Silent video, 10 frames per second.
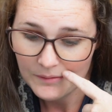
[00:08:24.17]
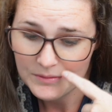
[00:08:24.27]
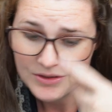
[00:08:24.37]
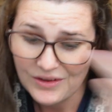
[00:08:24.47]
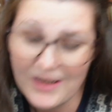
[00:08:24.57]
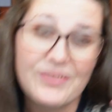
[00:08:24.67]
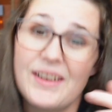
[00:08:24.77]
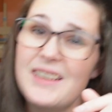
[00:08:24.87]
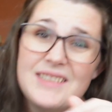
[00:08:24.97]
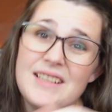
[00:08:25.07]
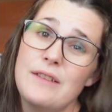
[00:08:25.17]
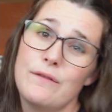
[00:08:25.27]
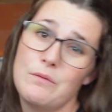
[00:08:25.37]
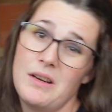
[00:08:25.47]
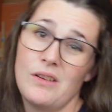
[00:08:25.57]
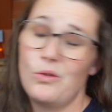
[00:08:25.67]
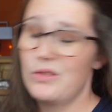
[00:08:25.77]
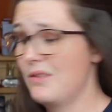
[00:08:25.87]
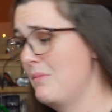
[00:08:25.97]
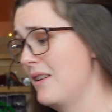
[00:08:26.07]
So that is it for my
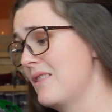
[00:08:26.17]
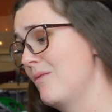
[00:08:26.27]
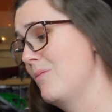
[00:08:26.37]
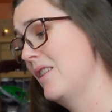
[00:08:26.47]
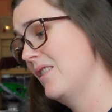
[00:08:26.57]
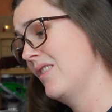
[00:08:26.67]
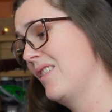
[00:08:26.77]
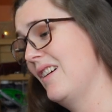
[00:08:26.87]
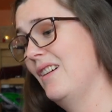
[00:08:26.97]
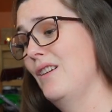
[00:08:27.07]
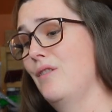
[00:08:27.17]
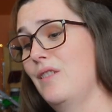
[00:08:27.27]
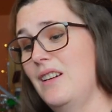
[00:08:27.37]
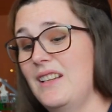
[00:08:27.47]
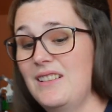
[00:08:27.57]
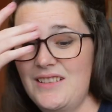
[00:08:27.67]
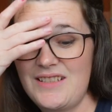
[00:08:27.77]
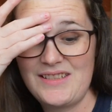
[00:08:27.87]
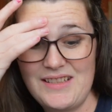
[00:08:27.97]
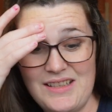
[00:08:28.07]
autumn makes for my other half. And
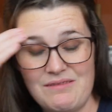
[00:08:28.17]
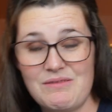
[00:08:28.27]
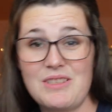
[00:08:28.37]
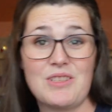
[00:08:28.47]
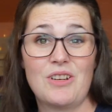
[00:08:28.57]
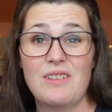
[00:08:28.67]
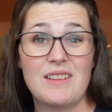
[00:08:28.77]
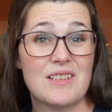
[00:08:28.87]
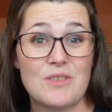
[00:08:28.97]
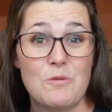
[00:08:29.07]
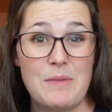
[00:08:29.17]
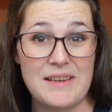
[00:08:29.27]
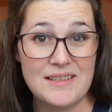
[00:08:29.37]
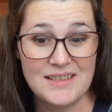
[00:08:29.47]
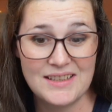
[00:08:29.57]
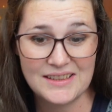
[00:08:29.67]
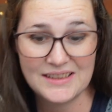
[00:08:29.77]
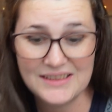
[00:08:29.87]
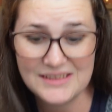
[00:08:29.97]
sorry they're so basic.